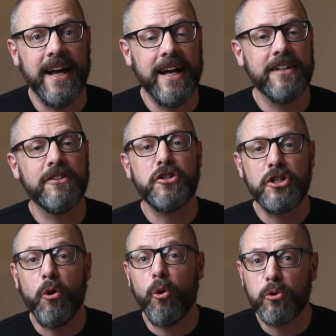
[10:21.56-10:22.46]
And
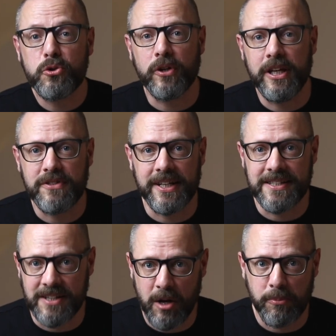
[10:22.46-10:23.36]
she also gives
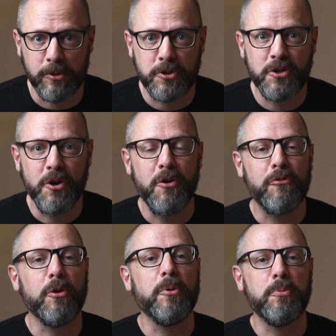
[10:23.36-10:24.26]
examples
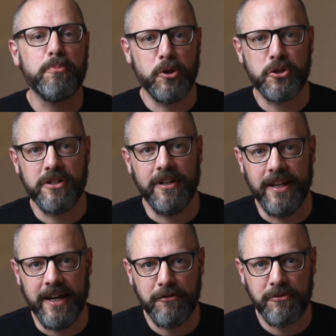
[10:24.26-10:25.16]
from her personal
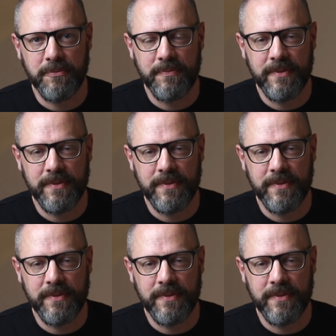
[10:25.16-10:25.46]
life.